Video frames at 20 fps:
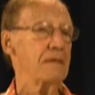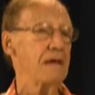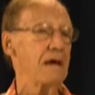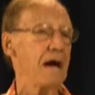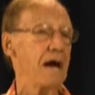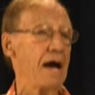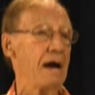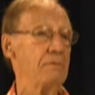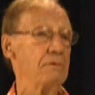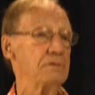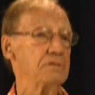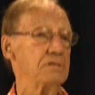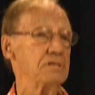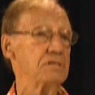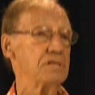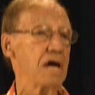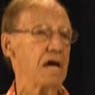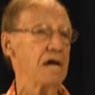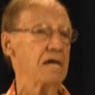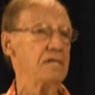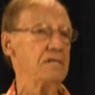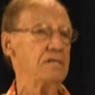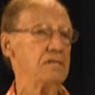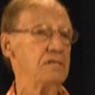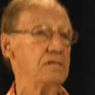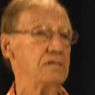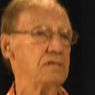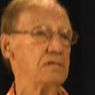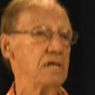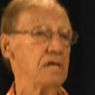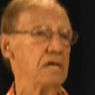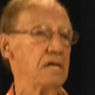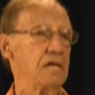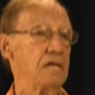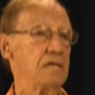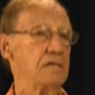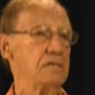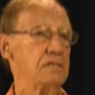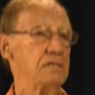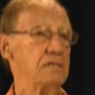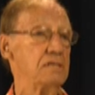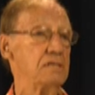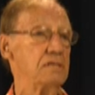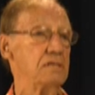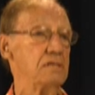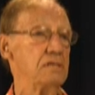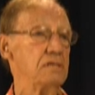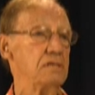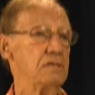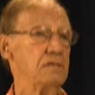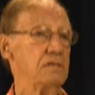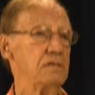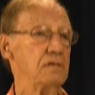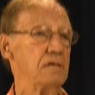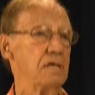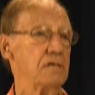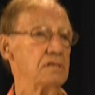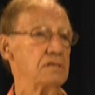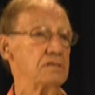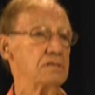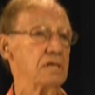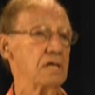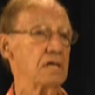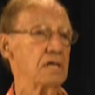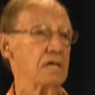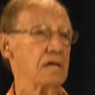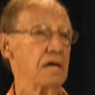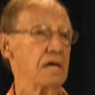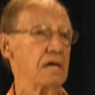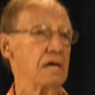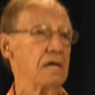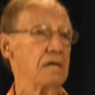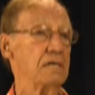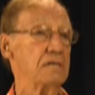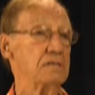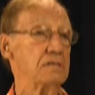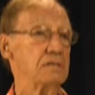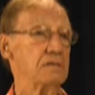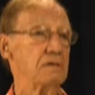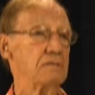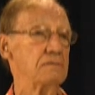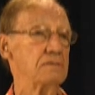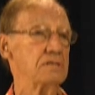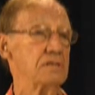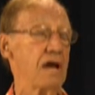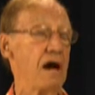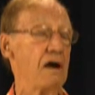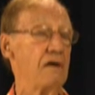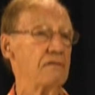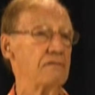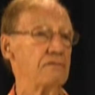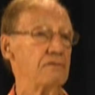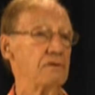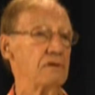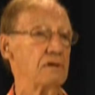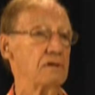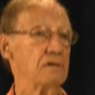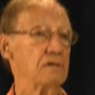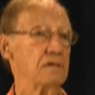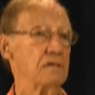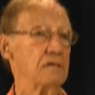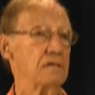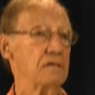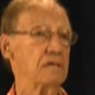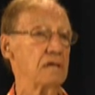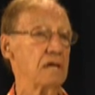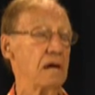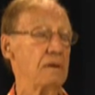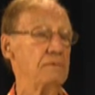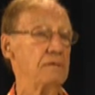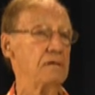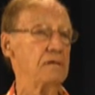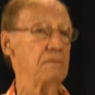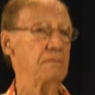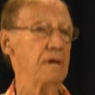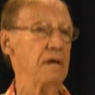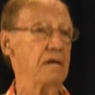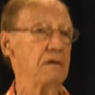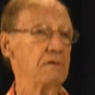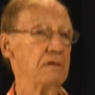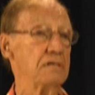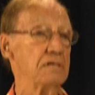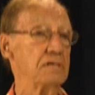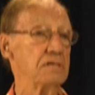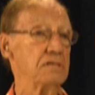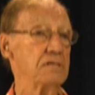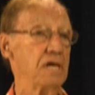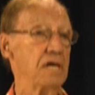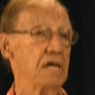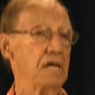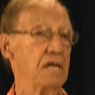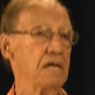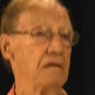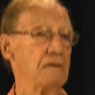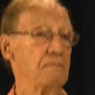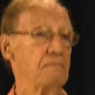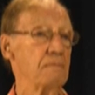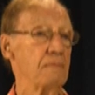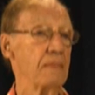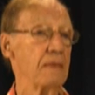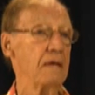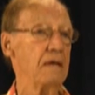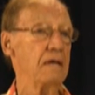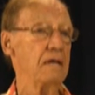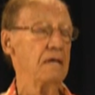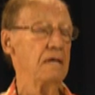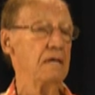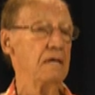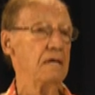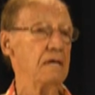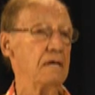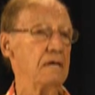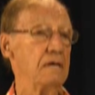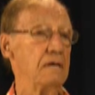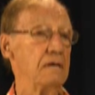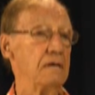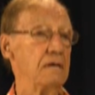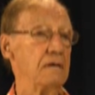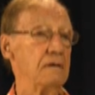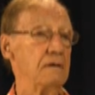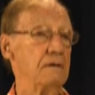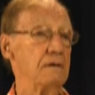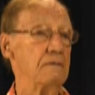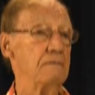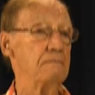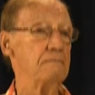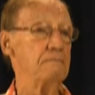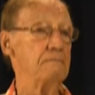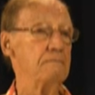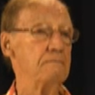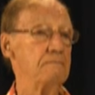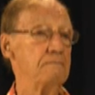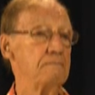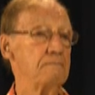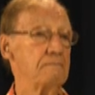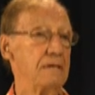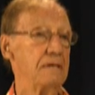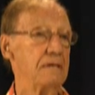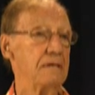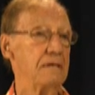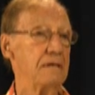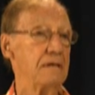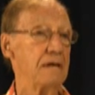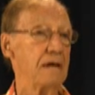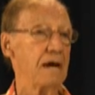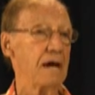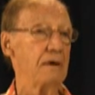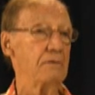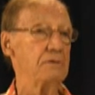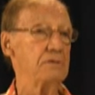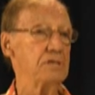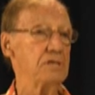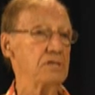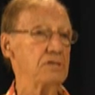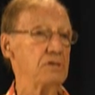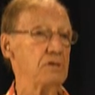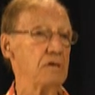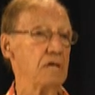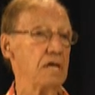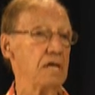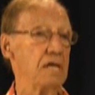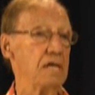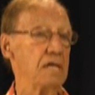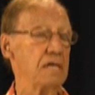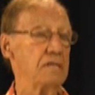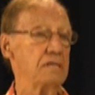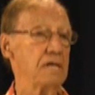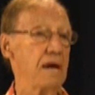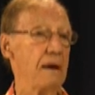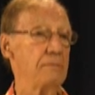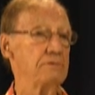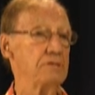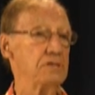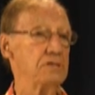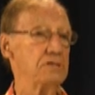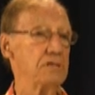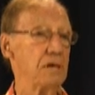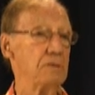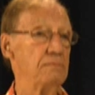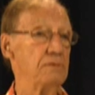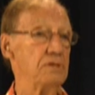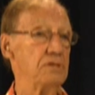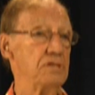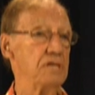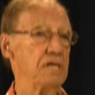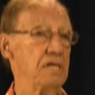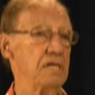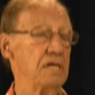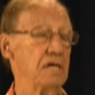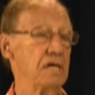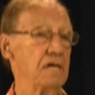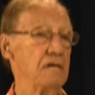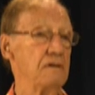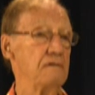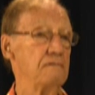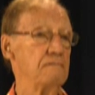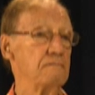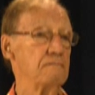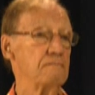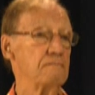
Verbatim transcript: I was assigned uh, as, a, as a scout for the, the company commander, as I said, and um, I was issued a, a Thompson submachine gun,